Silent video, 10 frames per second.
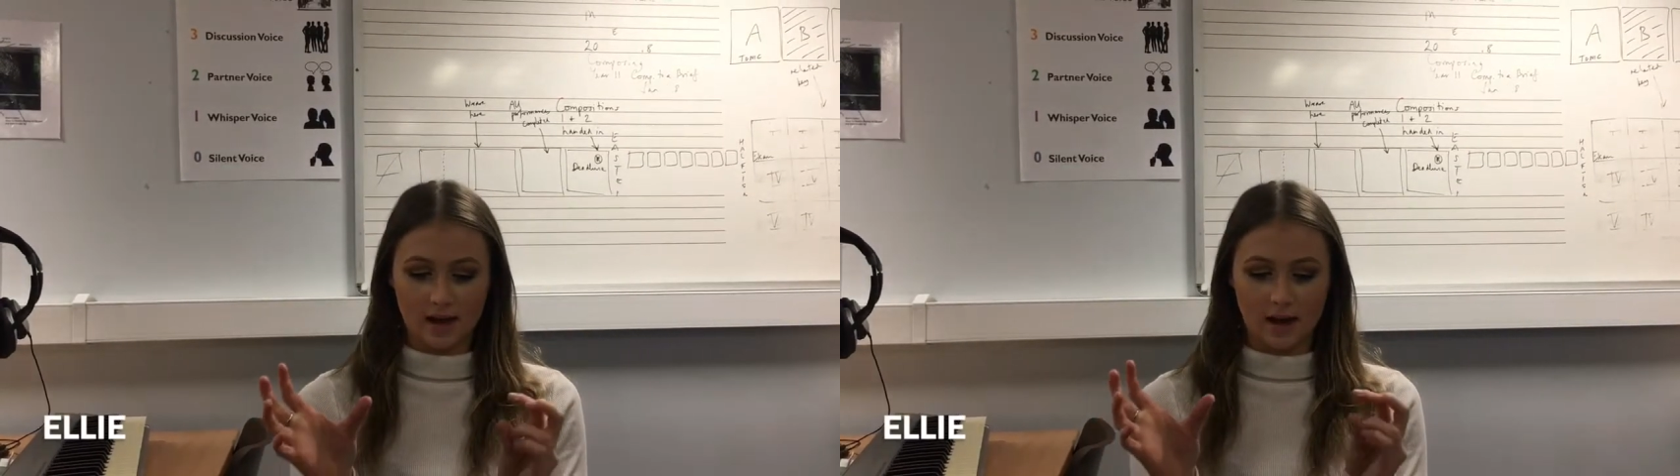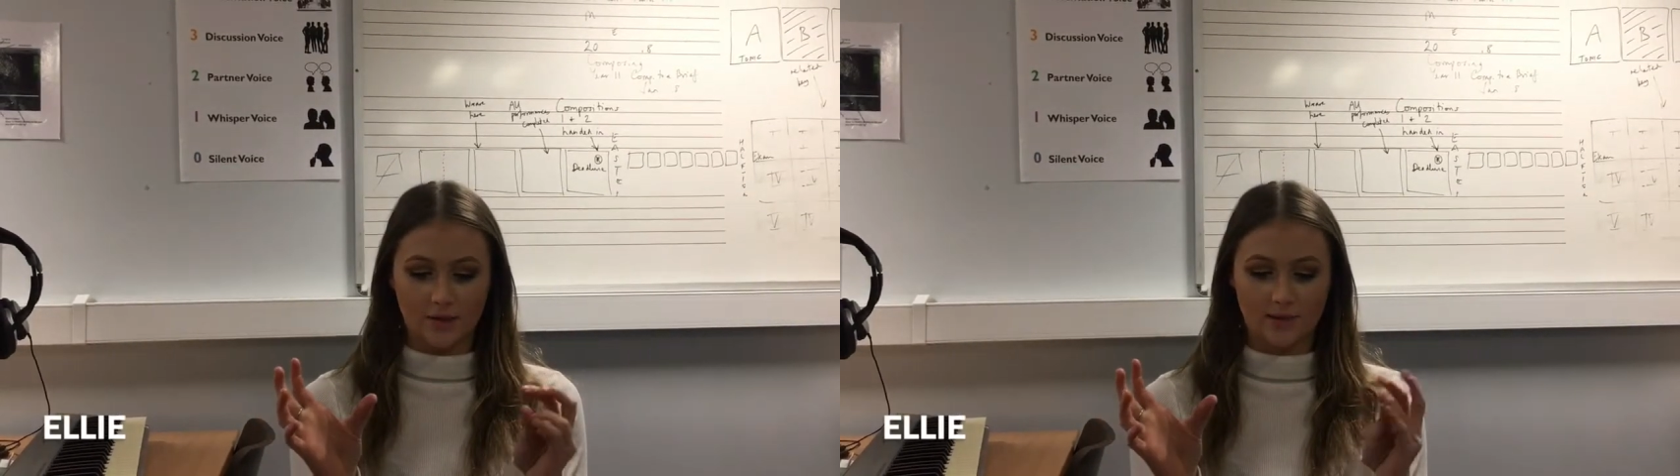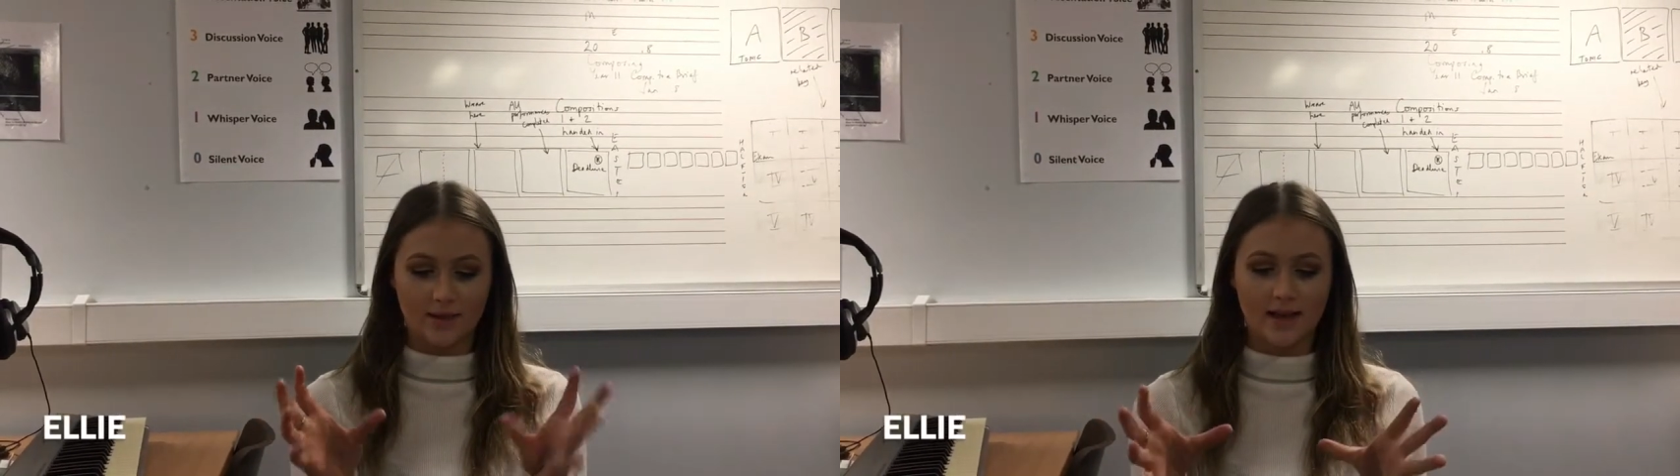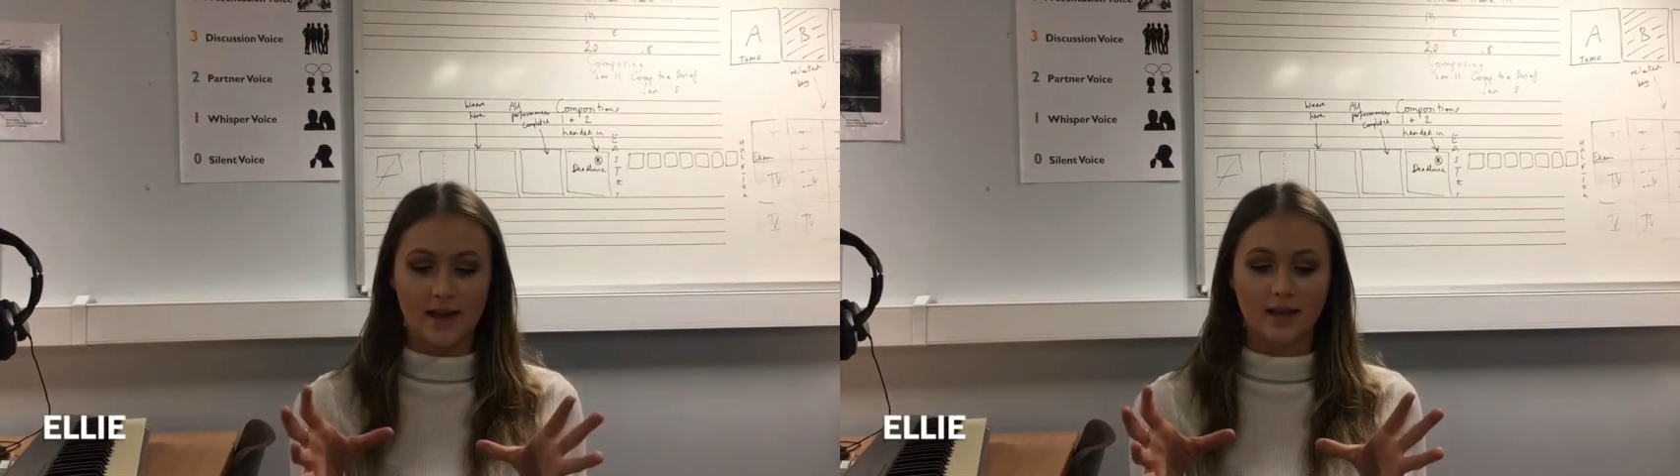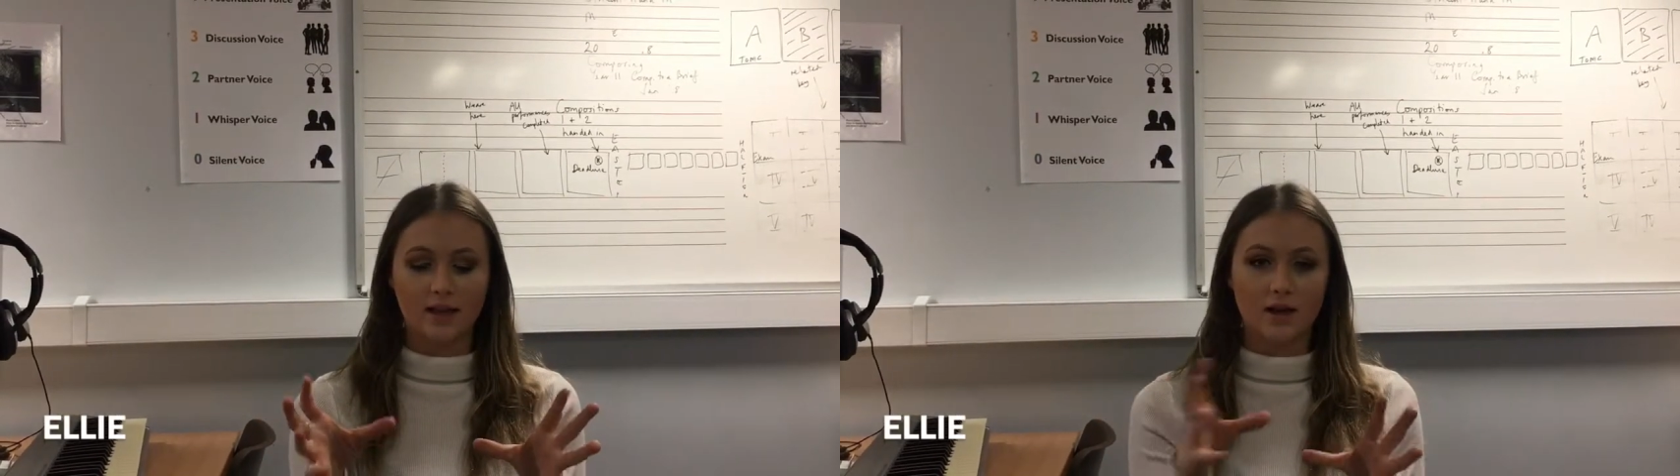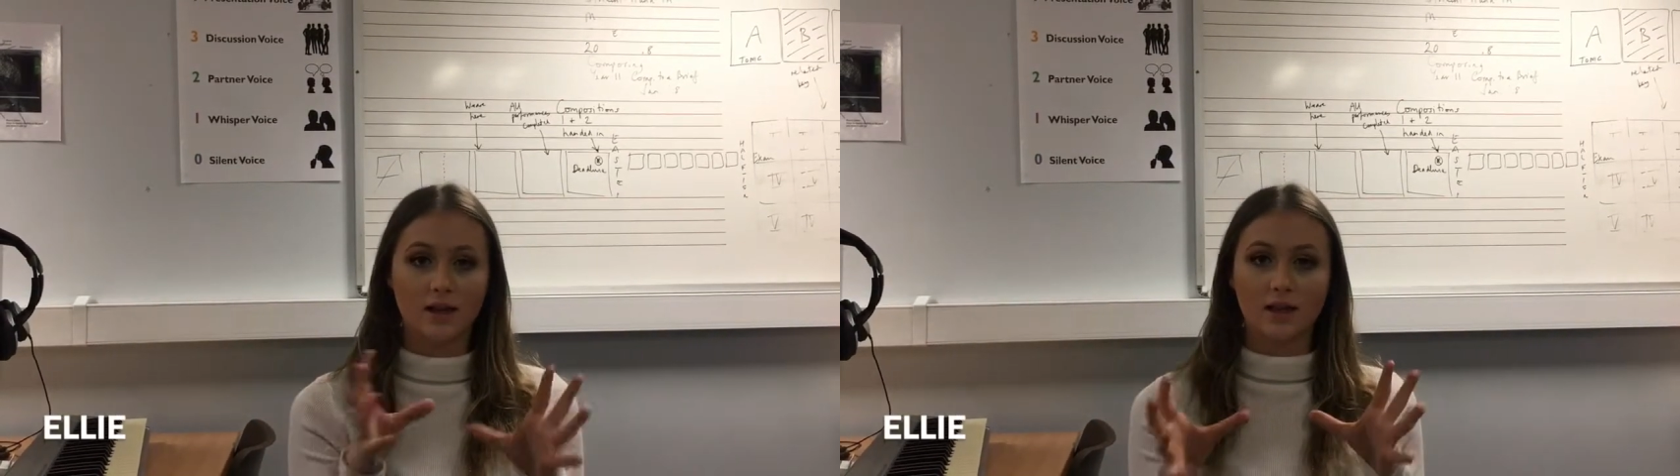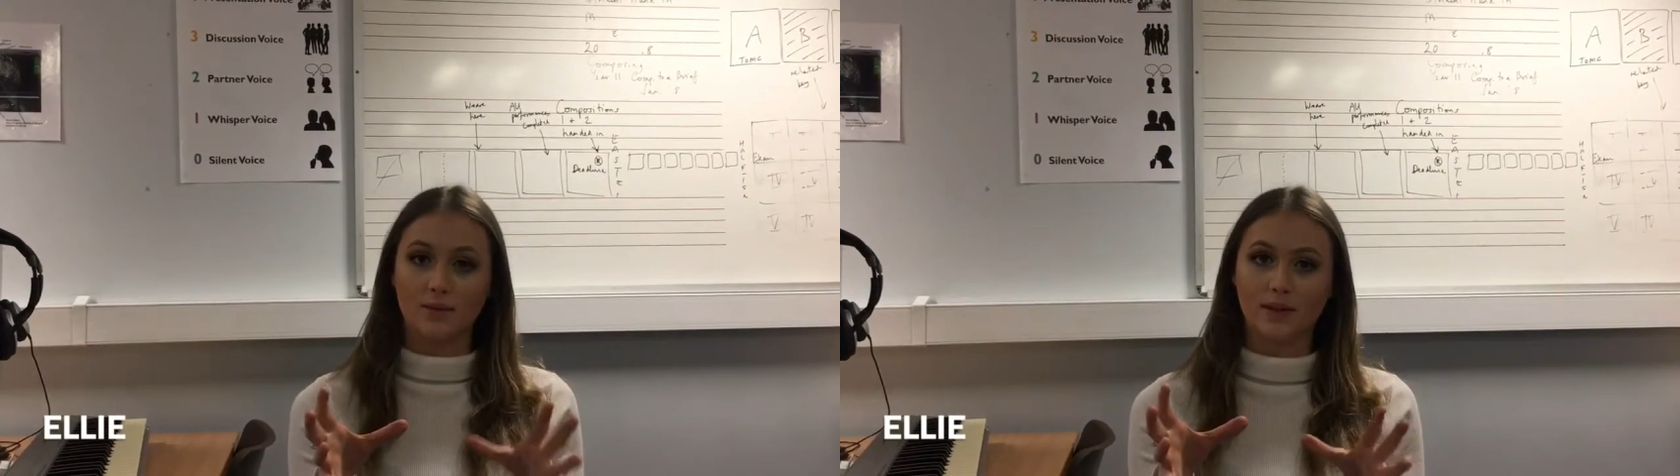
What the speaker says: I would say the only thing